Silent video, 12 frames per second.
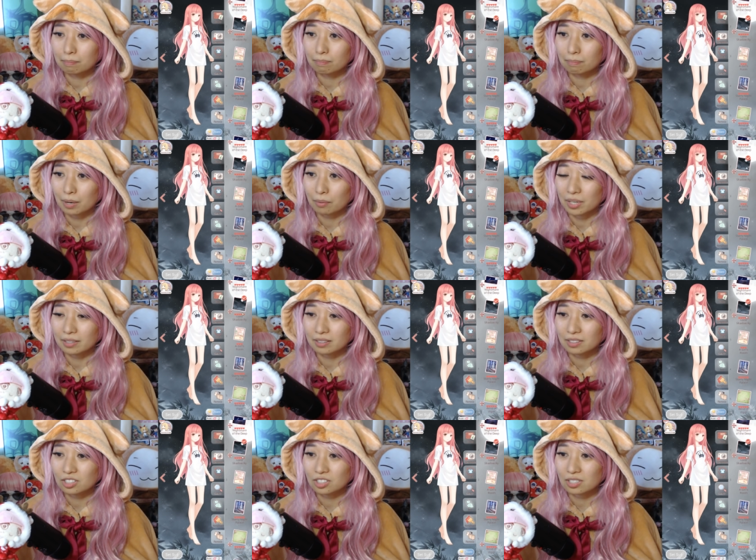by what
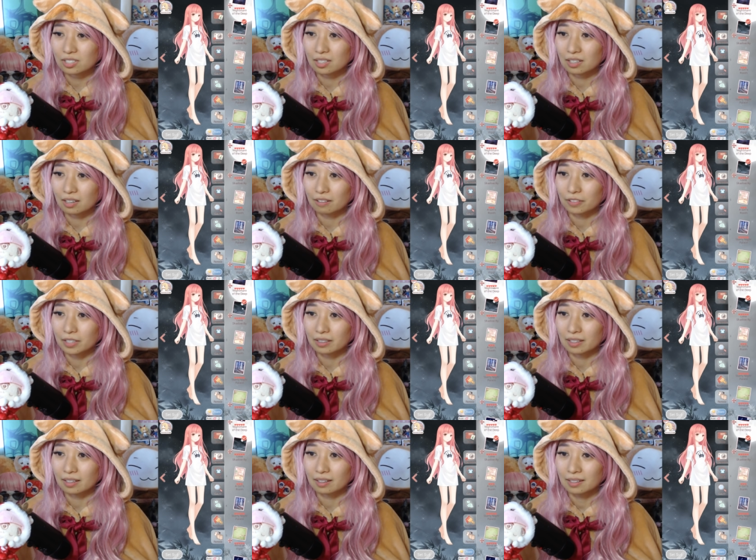it's just cut off right
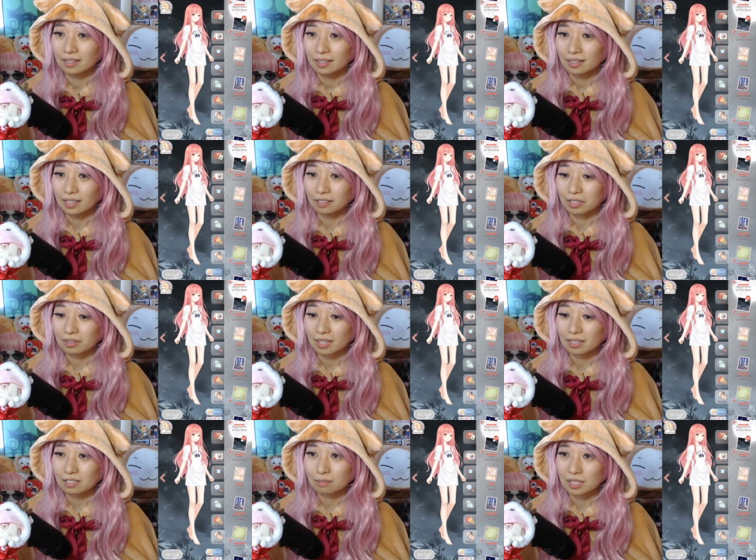there anyway
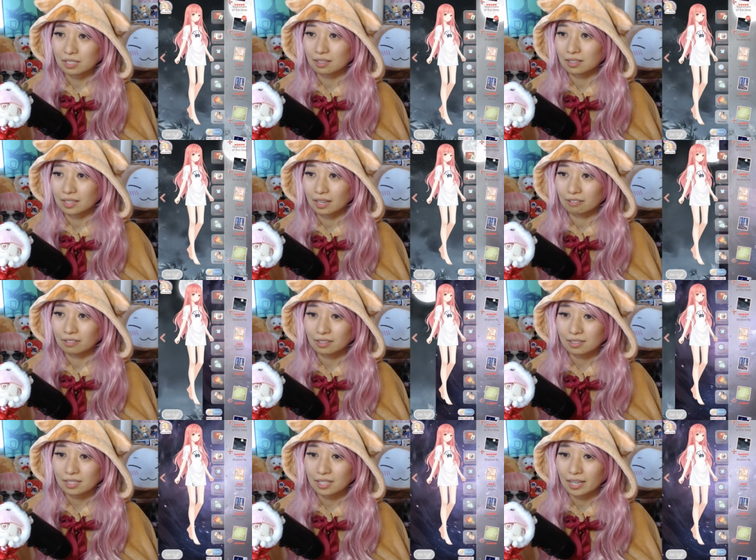that's basically how it
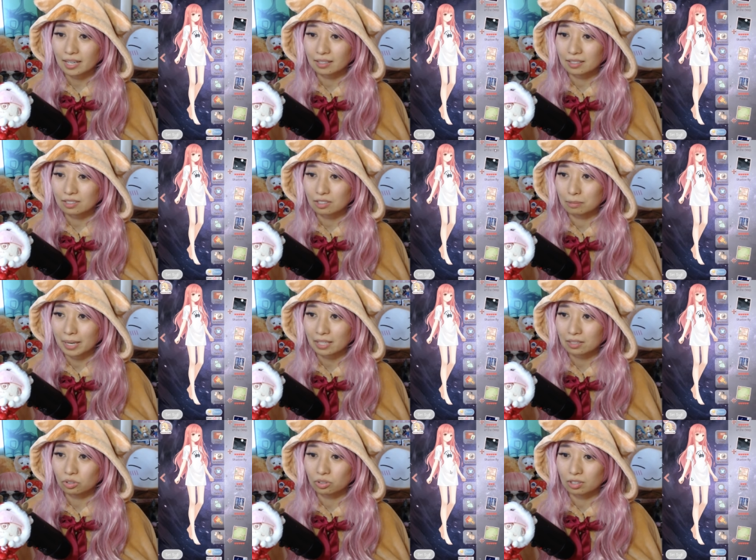looks like let's go
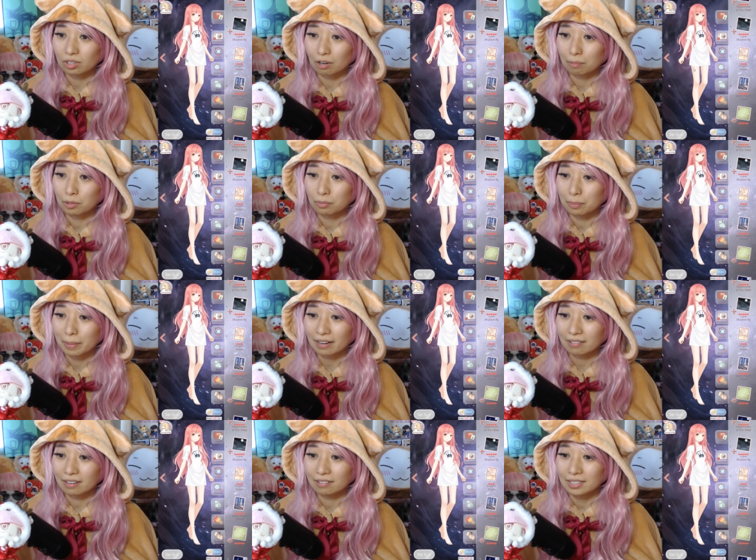back to the dark Bobo
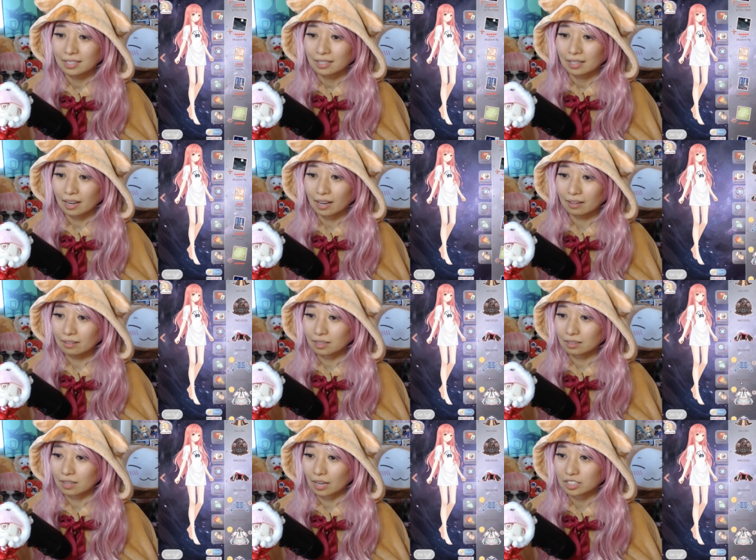background and
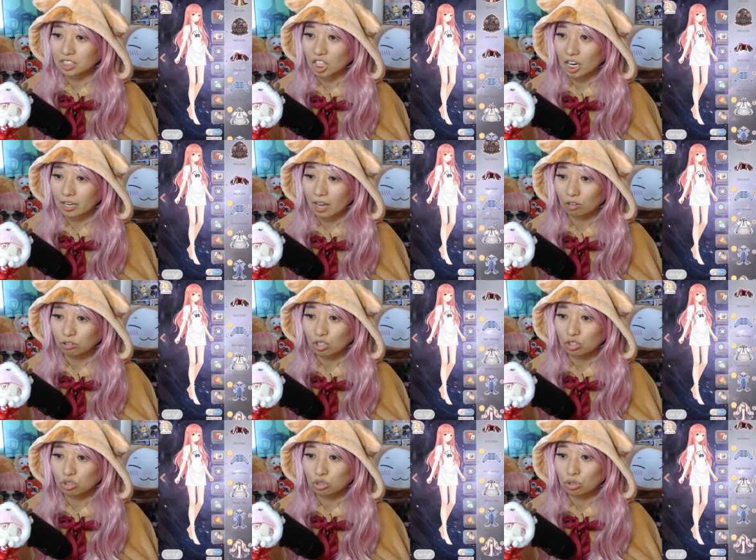let's check out
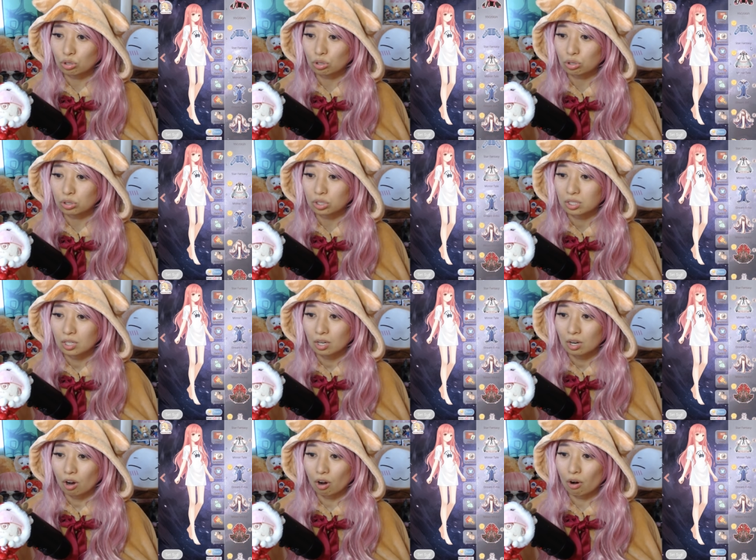the suits
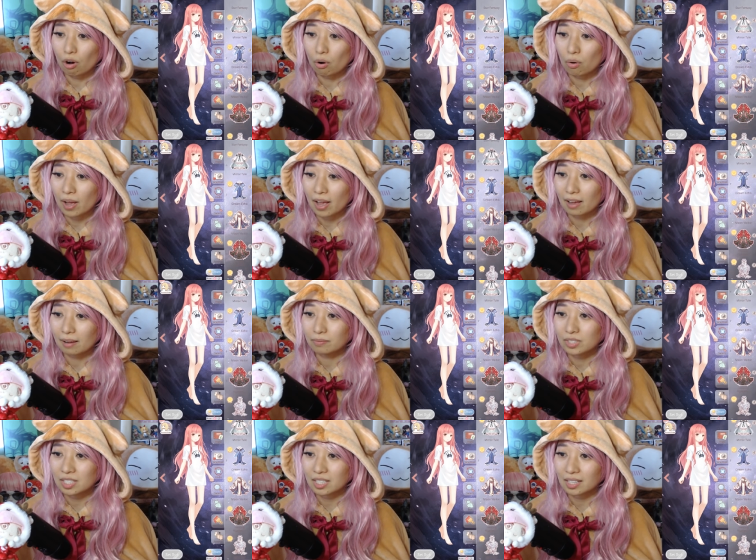
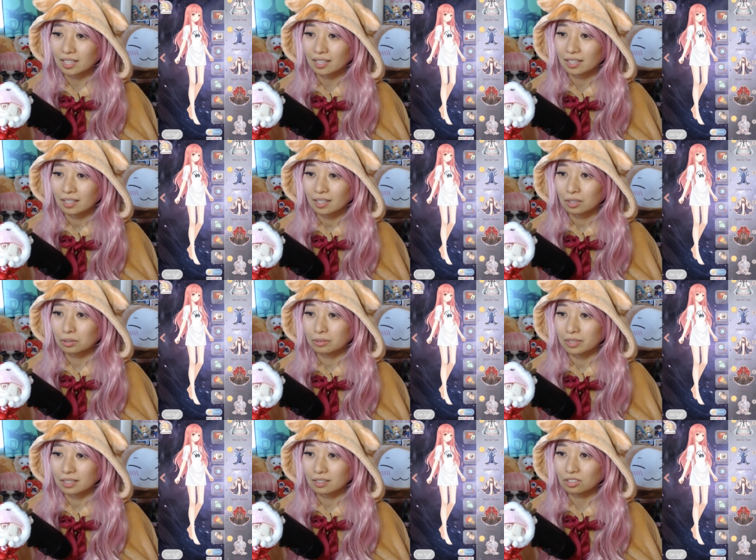omg oh
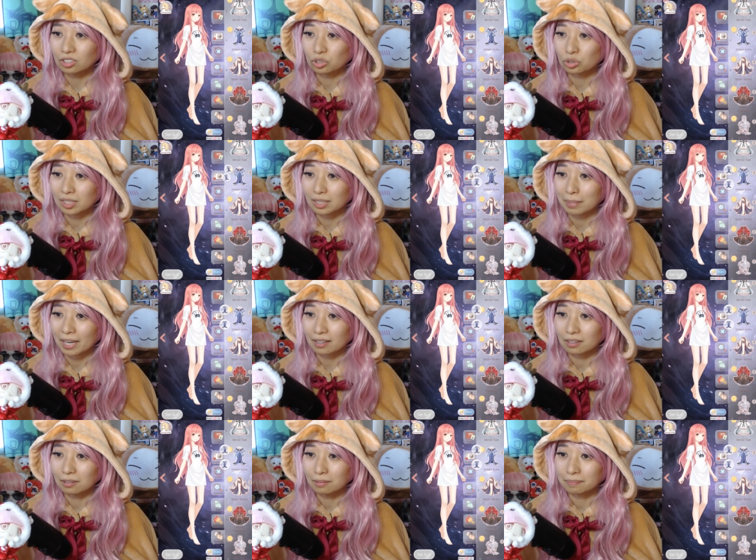here's dream
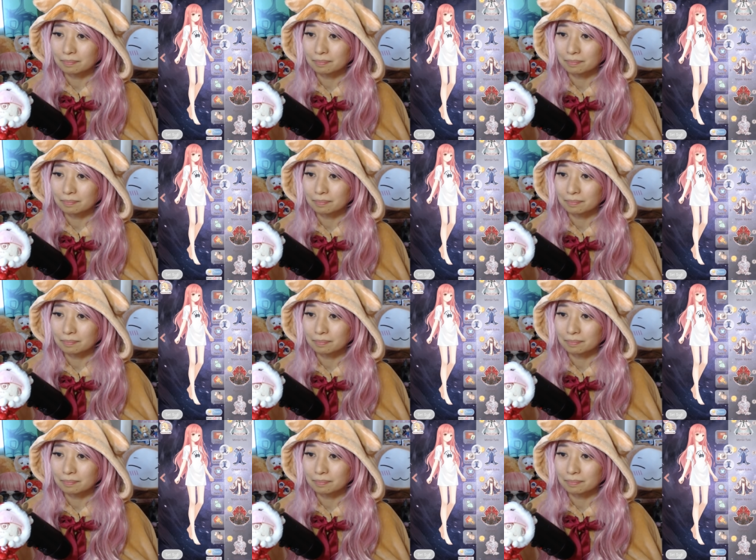echo